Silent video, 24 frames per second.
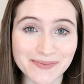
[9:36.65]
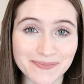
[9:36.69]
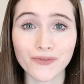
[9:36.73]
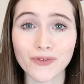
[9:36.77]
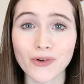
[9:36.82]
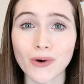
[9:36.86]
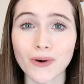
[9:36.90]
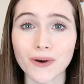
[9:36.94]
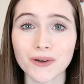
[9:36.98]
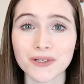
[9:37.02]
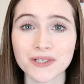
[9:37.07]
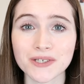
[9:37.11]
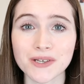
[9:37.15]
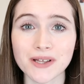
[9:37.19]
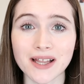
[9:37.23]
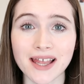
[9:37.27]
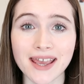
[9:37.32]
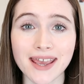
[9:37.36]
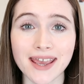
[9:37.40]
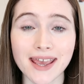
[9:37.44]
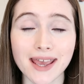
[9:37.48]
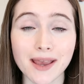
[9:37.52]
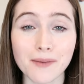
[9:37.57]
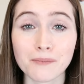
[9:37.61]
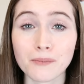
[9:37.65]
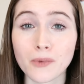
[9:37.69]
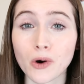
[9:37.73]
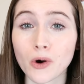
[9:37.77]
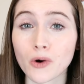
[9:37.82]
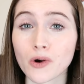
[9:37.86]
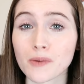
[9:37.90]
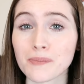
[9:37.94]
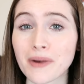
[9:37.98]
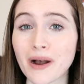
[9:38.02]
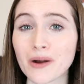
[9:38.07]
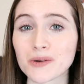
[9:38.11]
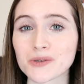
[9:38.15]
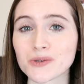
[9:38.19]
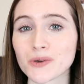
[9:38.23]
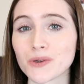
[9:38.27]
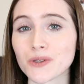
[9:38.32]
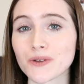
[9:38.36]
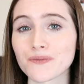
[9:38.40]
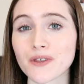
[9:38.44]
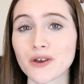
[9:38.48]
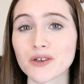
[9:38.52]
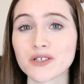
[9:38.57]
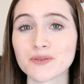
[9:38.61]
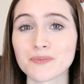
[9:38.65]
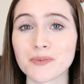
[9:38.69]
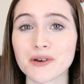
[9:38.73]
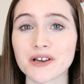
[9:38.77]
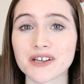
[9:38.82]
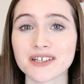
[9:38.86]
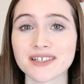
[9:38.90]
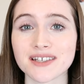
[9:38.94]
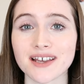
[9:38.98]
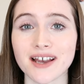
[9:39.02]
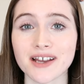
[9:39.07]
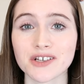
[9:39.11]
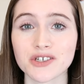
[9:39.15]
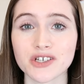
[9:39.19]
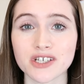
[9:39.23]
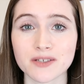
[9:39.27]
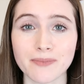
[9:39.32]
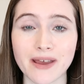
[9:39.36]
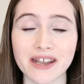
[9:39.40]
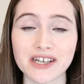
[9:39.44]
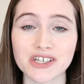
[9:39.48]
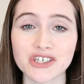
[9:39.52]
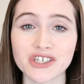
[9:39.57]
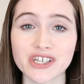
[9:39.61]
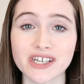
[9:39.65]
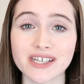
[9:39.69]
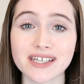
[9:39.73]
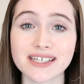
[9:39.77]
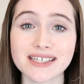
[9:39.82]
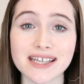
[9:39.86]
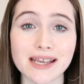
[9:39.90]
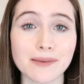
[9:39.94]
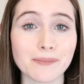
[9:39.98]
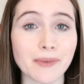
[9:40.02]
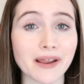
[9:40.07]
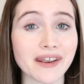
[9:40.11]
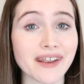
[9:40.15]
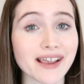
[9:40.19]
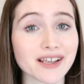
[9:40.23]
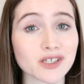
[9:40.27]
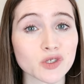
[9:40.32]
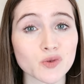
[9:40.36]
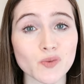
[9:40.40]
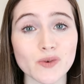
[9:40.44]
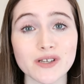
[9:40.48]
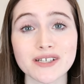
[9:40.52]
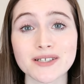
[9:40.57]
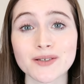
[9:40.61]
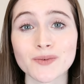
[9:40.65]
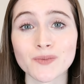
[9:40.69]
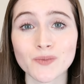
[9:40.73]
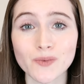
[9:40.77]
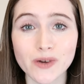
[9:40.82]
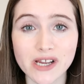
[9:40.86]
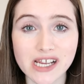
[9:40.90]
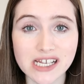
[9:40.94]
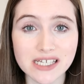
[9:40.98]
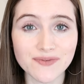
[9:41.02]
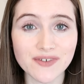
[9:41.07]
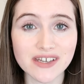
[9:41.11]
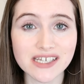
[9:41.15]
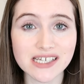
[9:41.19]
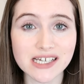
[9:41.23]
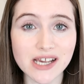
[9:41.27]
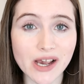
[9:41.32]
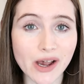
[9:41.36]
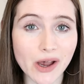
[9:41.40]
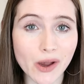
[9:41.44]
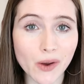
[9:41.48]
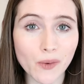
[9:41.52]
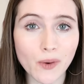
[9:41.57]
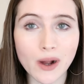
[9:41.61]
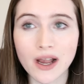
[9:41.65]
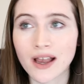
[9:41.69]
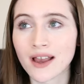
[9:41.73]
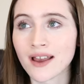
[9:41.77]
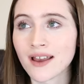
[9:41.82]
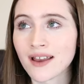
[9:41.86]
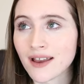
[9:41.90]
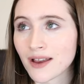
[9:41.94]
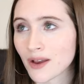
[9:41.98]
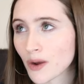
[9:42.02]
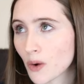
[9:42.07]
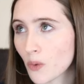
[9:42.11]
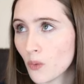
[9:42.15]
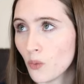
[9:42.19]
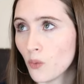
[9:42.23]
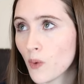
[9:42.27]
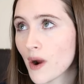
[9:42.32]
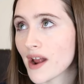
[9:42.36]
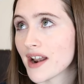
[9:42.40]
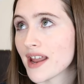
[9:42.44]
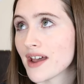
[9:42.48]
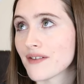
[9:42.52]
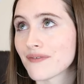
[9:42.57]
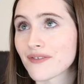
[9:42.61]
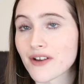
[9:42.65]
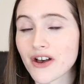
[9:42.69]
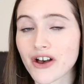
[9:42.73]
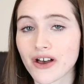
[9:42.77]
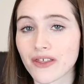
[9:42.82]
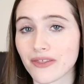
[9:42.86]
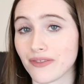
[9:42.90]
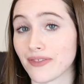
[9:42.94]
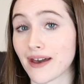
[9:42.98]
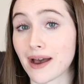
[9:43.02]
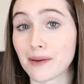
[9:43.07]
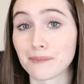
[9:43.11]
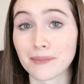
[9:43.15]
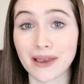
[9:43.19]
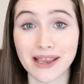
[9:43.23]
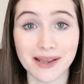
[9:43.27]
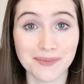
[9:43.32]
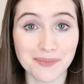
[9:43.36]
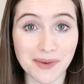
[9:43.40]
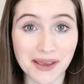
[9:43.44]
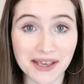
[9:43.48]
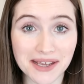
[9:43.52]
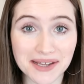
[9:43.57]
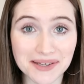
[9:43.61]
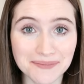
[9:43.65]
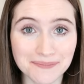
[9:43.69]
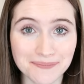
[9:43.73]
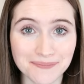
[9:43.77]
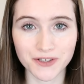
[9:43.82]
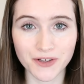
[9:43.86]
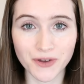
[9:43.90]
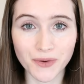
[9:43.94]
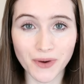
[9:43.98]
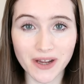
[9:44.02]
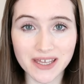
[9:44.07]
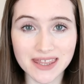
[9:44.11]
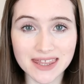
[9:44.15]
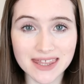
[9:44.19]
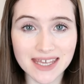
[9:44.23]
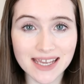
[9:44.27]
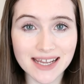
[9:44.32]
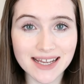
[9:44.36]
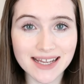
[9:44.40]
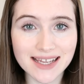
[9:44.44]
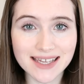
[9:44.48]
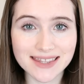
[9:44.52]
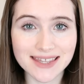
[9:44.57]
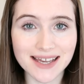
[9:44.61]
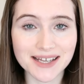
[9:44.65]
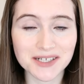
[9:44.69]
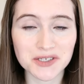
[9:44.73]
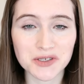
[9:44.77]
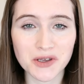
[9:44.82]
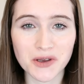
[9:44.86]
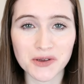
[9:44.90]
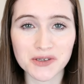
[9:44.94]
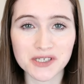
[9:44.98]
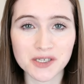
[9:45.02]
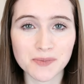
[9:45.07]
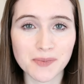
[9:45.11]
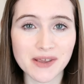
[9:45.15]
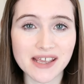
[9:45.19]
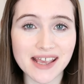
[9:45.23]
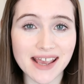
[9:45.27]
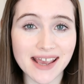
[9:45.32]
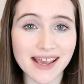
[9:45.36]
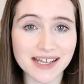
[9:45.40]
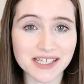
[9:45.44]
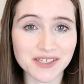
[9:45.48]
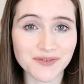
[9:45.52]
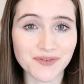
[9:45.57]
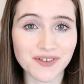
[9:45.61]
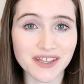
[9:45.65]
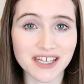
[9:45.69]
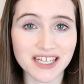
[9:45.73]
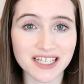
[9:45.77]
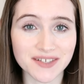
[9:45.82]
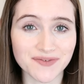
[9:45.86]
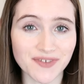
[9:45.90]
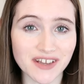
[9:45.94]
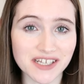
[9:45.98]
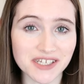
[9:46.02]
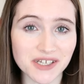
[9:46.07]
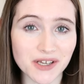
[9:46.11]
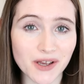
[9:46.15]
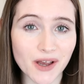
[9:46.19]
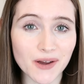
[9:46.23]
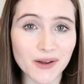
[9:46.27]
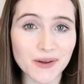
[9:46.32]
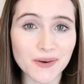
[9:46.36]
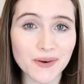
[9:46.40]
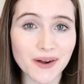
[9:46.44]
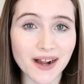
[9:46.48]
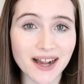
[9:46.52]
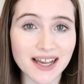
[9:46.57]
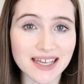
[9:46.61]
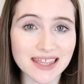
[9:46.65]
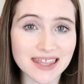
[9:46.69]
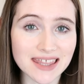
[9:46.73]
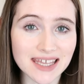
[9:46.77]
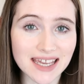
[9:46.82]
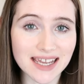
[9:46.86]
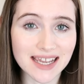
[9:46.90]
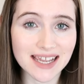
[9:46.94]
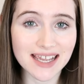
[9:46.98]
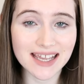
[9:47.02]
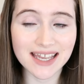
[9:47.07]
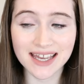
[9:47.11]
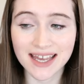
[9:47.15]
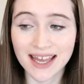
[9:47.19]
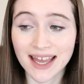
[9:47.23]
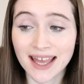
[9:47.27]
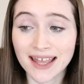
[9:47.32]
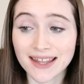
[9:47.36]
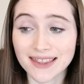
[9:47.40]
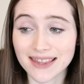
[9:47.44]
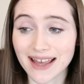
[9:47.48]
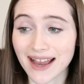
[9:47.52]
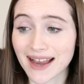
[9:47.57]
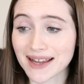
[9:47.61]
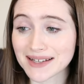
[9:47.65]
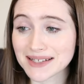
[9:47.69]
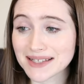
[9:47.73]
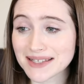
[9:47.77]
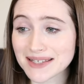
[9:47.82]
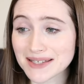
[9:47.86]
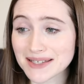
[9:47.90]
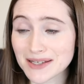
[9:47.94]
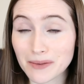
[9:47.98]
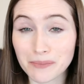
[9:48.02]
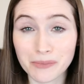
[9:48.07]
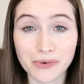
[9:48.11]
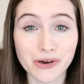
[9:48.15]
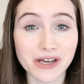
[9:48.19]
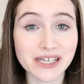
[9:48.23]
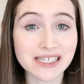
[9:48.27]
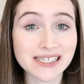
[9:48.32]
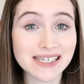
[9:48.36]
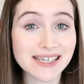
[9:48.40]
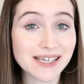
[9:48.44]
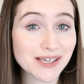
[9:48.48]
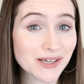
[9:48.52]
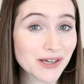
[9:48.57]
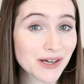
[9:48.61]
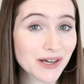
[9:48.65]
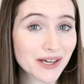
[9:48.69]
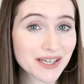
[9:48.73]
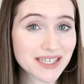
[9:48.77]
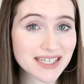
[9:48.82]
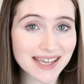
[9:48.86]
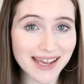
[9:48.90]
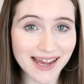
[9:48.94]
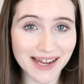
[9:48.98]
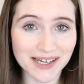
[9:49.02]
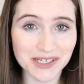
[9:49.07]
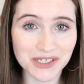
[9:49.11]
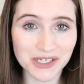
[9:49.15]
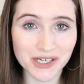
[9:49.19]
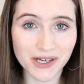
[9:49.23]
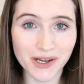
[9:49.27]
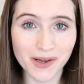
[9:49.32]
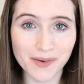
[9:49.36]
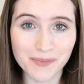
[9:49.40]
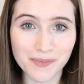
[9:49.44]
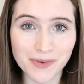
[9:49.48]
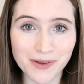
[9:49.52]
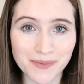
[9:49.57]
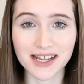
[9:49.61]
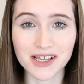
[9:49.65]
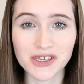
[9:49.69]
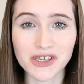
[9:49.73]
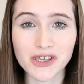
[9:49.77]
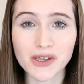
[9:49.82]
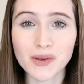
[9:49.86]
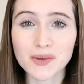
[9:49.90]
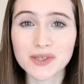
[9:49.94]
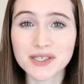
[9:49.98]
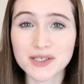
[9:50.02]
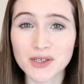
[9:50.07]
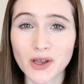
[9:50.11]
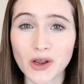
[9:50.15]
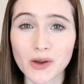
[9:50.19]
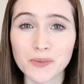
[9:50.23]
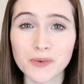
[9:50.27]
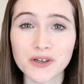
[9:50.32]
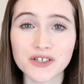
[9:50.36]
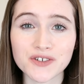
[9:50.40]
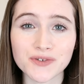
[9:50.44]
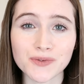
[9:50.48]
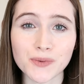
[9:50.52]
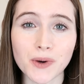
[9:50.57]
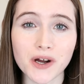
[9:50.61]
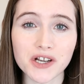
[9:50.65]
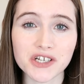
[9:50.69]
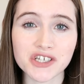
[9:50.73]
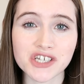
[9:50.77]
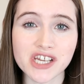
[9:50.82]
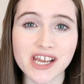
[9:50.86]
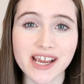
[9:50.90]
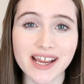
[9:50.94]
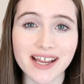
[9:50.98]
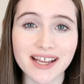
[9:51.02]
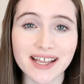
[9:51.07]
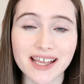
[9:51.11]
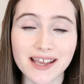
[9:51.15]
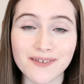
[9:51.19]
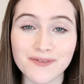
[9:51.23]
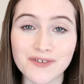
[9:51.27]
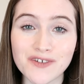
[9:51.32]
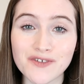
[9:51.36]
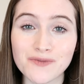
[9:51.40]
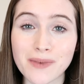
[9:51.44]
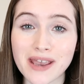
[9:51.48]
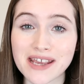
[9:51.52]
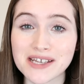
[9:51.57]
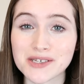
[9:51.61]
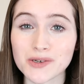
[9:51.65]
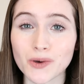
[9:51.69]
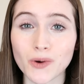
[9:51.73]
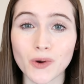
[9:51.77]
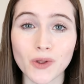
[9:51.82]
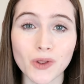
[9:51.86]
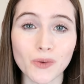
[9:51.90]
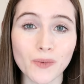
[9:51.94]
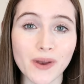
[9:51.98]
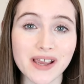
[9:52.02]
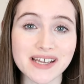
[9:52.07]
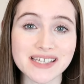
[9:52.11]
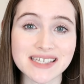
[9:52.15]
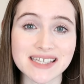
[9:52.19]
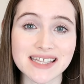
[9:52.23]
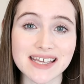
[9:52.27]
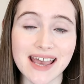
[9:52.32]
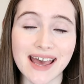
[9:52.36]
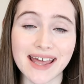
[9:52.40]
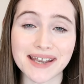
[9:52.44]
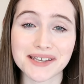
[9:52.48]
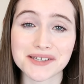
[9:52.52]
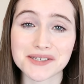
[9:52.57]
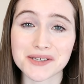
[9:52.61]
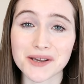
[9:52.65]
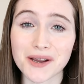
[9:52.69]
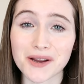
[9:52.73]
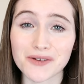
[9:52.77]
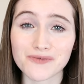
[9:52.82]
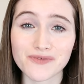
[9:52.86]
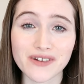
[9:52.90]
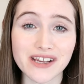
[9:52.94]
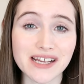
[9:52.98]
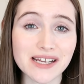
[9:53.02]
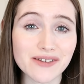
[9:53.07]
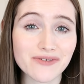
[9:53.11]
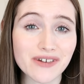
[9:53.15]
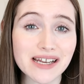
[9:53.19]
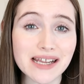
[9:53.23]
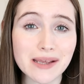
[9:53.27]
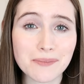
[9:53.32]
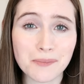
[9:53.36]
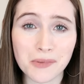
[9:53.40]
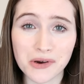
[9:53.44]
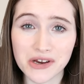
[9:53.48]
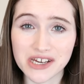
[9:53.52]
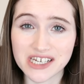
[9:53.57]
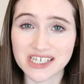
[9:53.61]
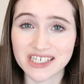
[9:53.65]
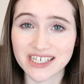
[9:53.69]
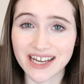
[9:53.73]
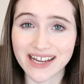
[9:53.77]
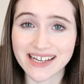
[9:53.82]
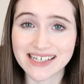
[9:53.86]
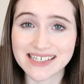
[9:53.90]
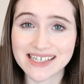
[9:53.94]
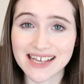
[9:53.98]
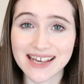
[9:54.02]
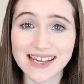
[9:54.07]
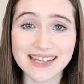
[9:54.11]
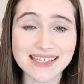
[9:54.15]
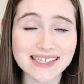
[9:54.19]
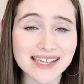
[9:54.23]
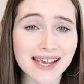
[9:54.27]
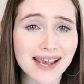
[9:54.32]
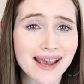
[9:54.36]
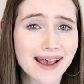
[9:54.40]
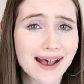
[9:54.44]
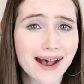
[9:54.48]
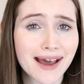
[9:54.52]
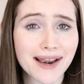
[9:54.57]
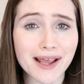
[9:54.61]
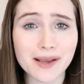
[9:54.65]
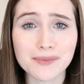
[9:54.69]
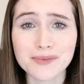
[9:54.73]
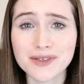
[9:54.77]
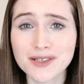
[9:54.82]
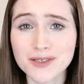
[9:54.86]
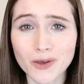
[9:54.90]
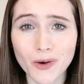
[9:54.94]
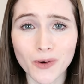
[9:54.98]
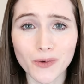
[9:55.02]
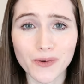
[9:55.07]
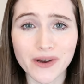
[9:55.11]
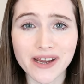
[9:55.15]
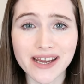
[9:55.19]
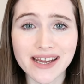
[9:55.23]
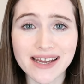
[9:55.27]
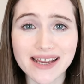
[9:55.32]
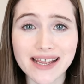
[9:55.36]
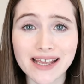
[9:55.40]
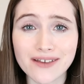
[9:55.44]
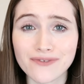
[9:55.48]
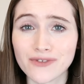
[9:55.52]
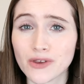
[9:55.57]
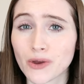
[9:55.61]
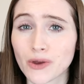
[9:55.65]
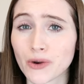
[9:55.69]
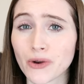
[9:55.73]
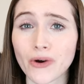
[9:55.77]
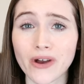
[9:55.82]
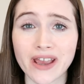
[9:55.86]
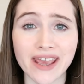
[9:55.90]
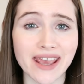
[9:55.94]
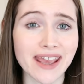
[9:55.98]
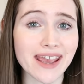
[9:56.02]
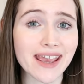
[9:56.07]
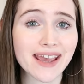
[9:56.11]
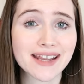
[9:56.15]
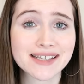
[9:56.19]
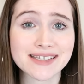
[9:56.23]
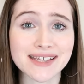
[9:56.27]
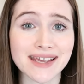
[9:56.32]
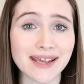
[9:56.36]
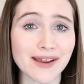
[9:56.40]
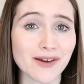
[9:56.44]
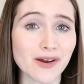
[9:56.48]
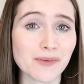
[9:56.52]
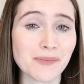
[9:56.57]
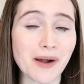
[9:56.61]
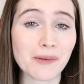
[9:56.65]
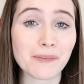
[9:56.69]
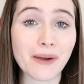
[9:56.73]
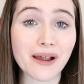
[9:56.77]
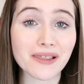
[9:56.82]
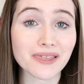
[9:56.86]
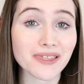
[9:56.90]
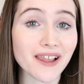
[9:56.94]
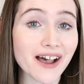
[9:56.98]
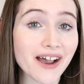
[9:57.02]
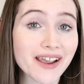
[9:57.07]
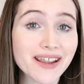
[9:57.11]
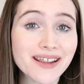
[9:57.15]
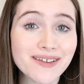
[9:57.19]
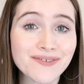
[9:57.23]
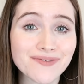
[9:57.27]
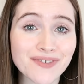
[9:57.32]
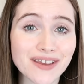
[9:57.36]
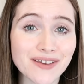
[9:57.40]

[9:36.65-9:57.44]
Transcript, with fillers: Of course, you'll hear more about all of those books that I just mentioned in my next recent reads video whenever that may be. So I think that's going to be it for this video. I think that's a pretty good catch up. Thank you so much for watching if you've made it all the way to the end. I really, really appreciate it. And I'm sorry if you're not here to hear about my life.